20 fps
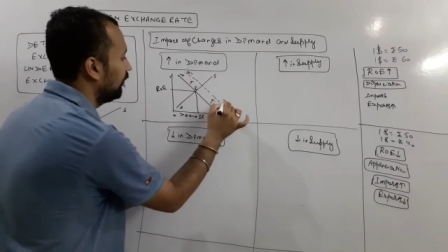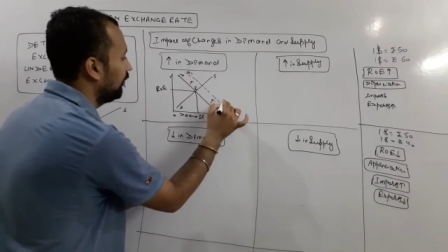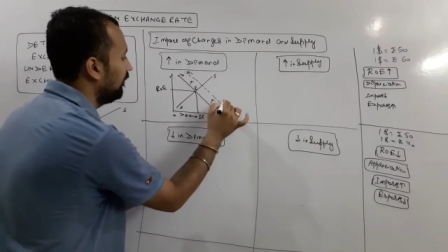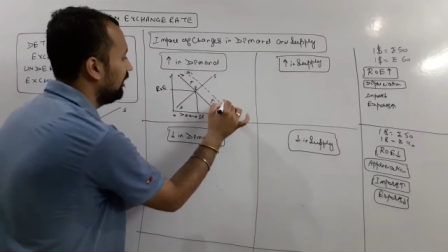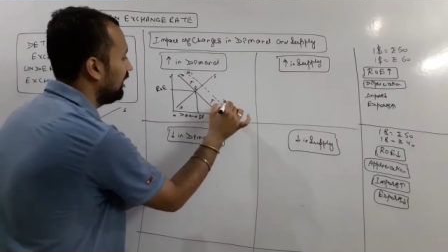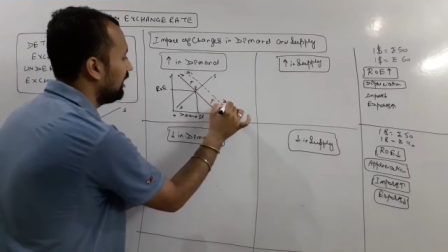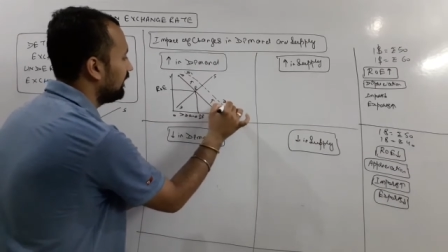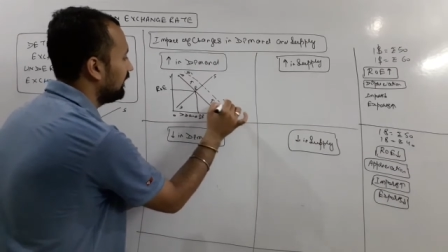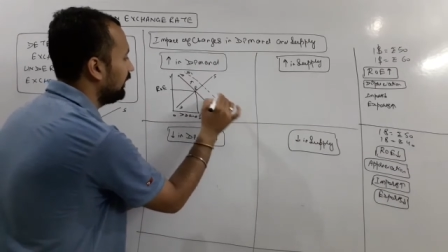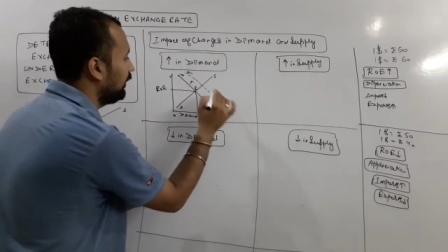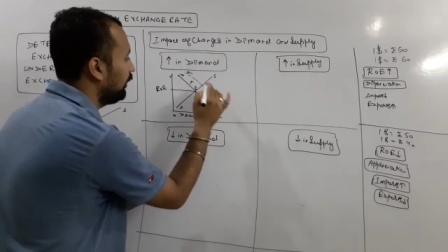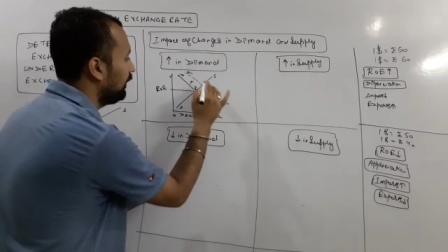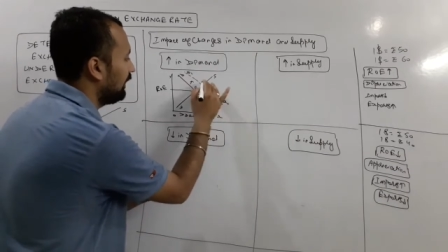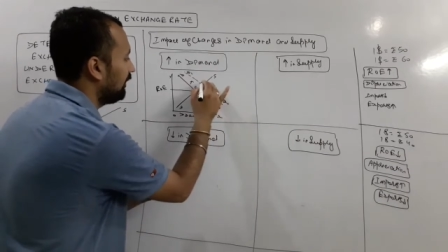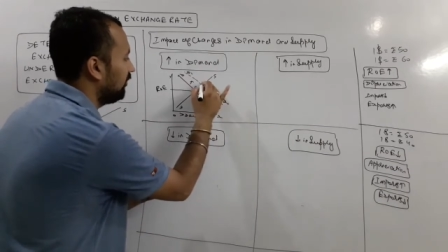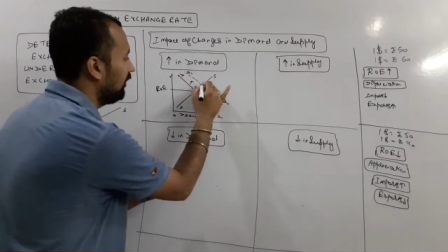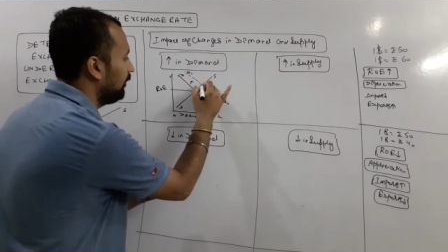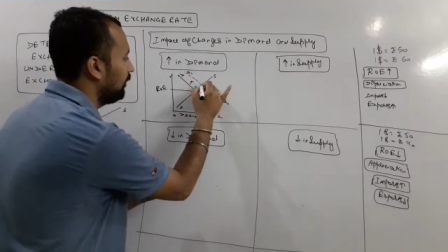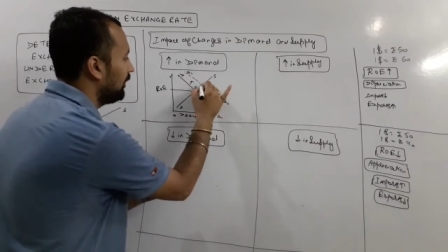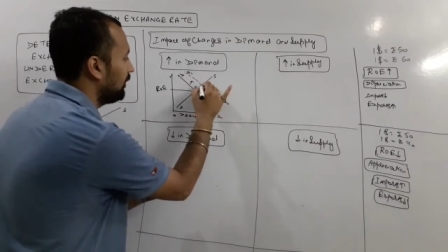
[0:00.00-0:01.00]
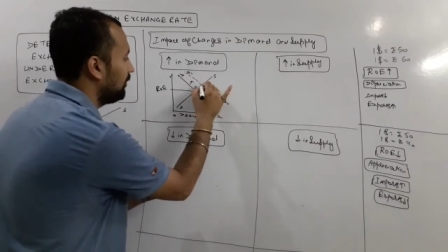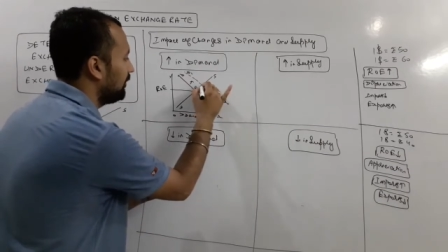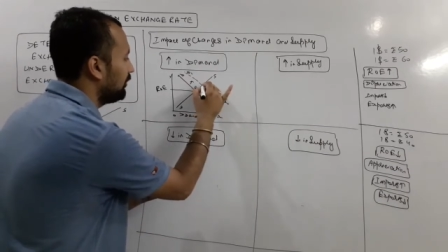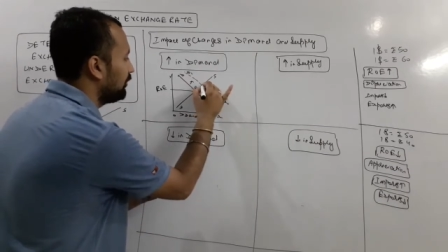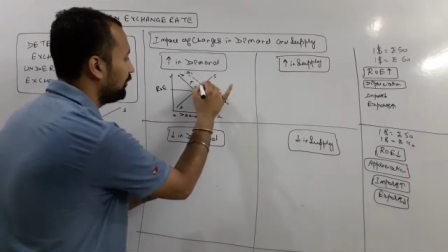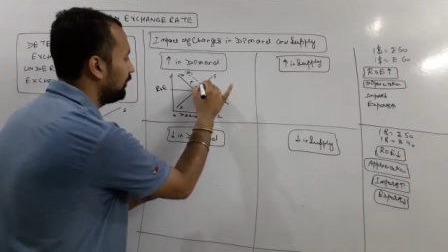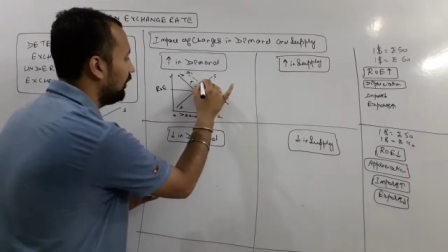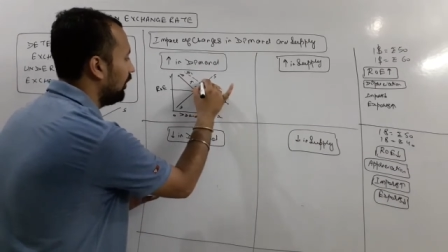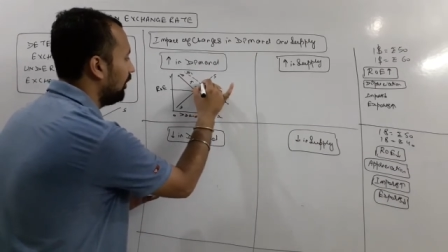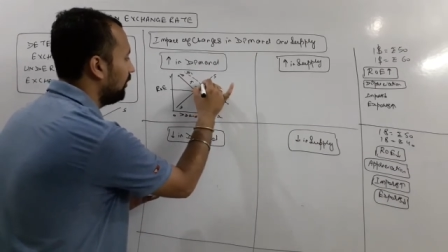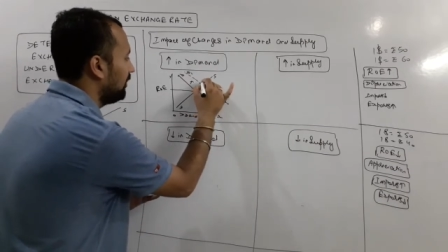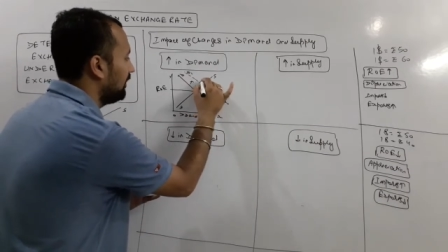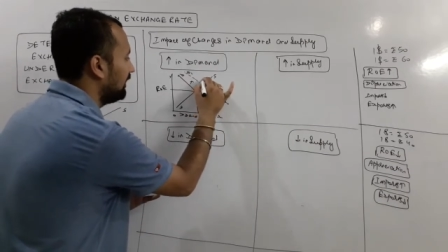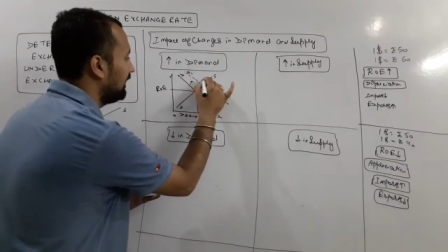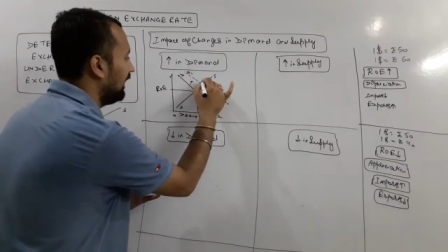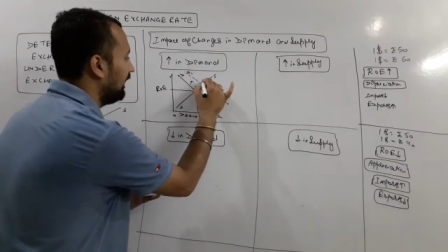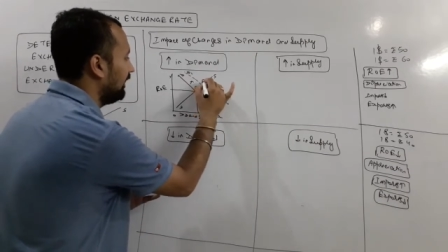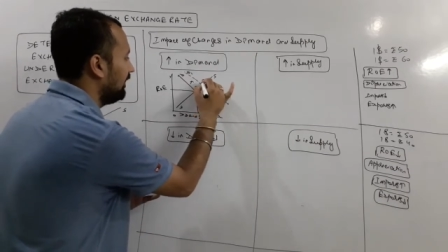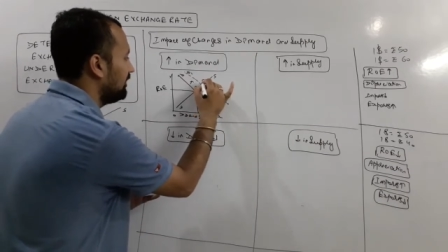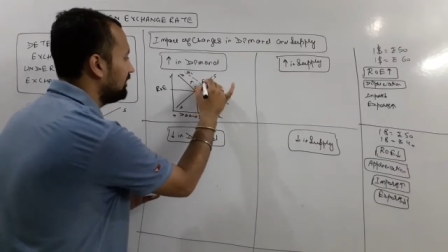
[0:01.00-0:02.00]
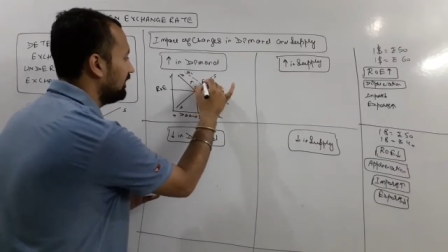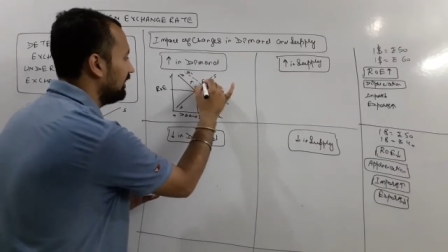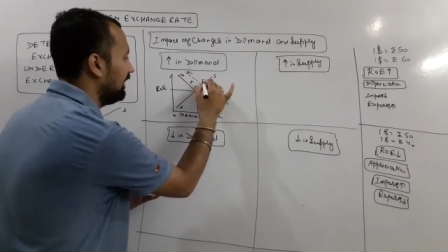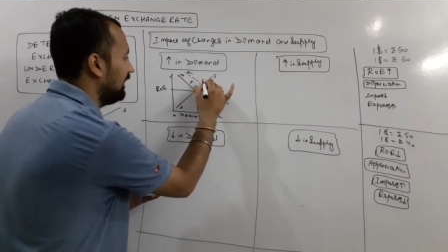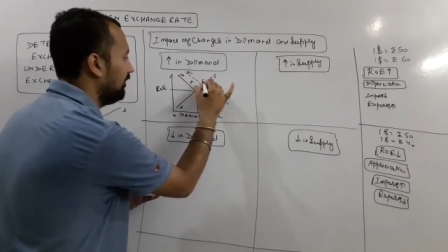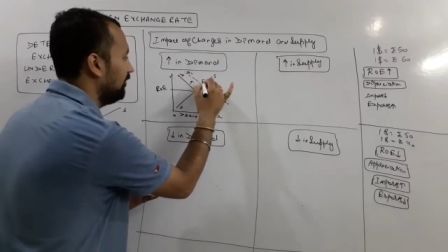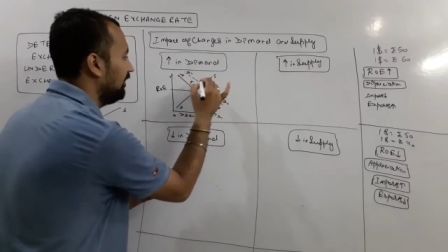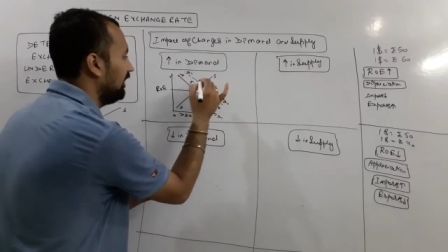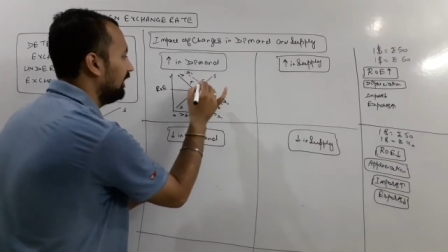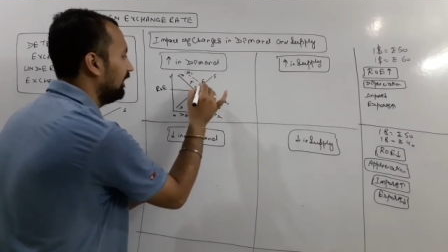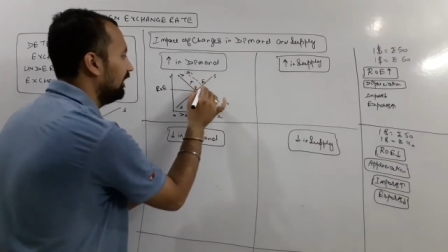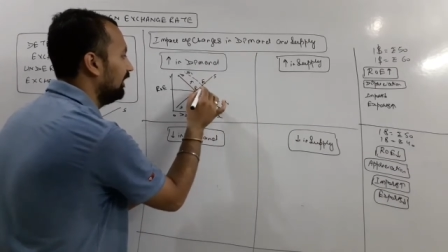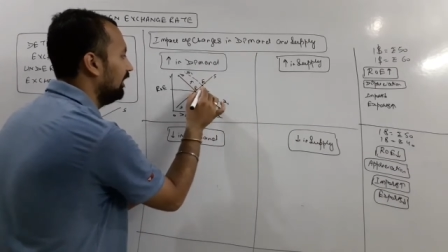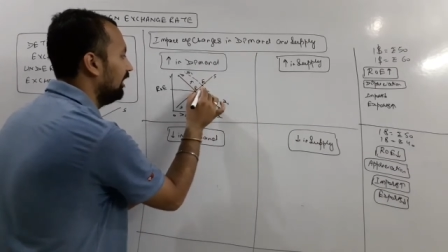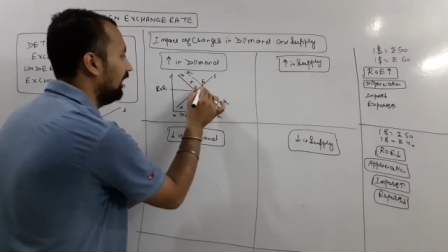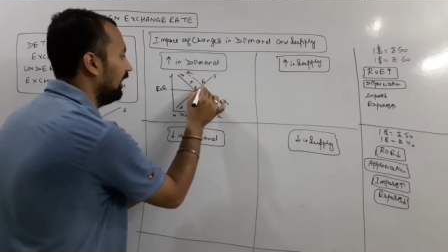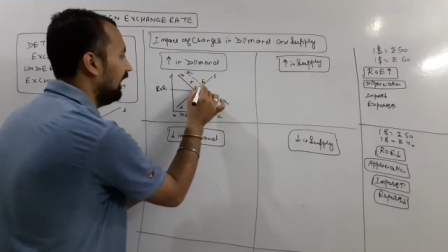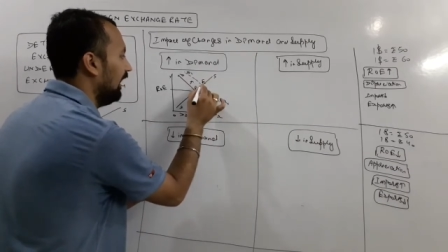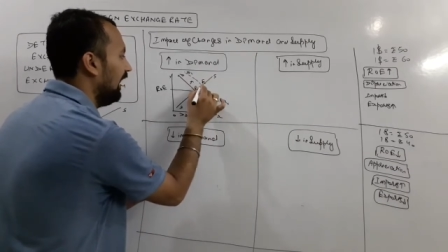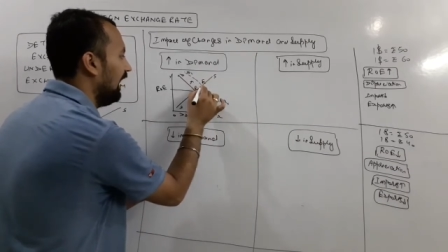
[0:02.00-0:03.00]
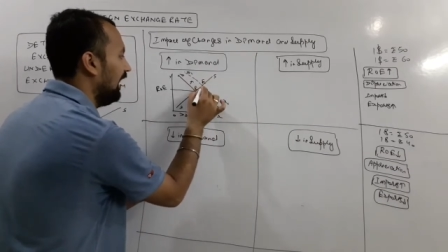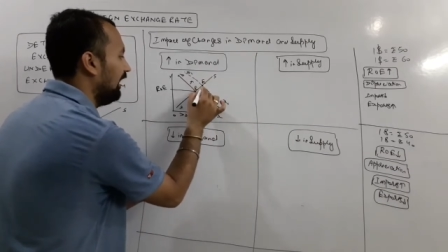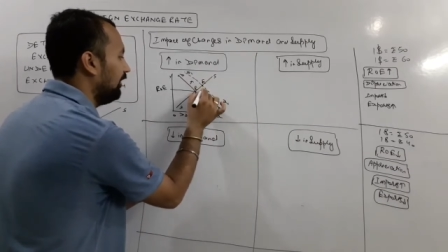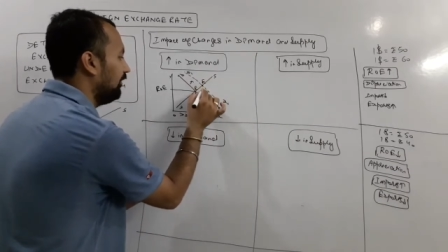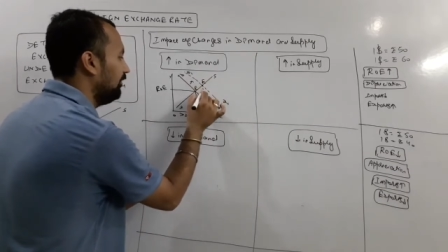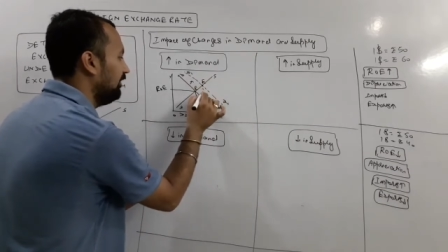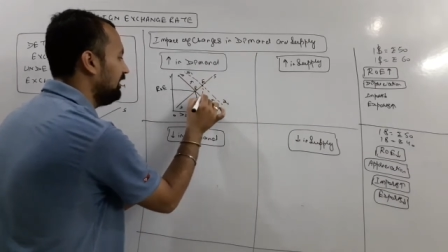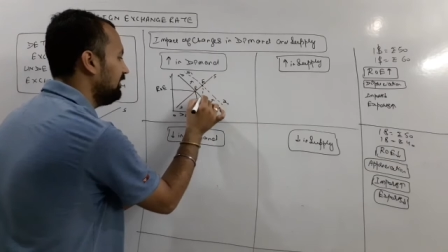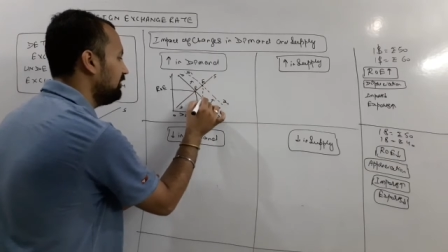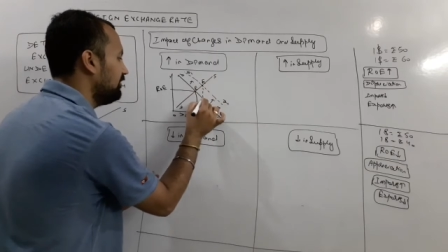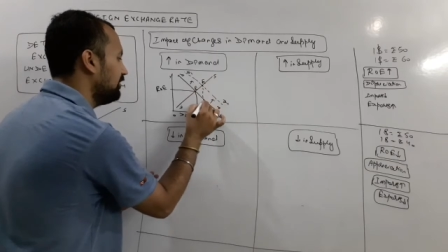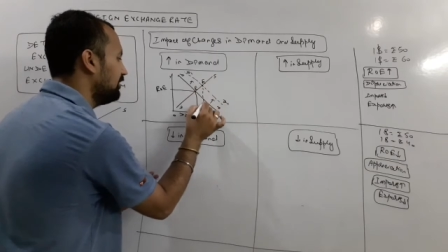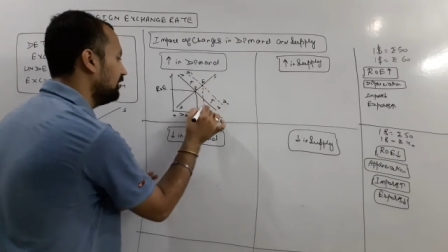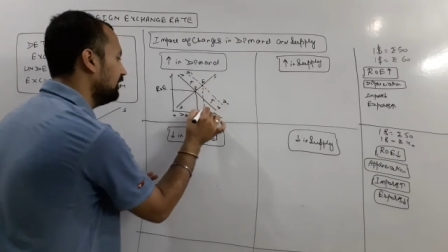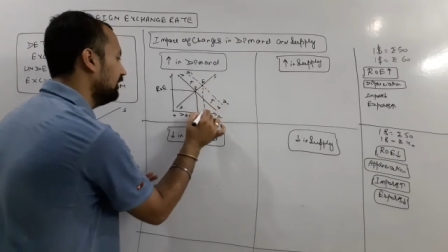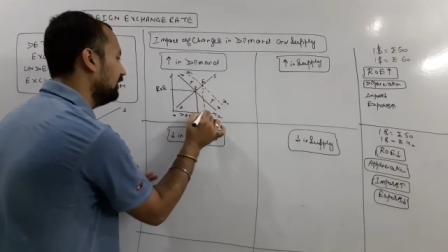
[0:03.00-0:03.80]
where new equilibrium is formed, that is E1, at which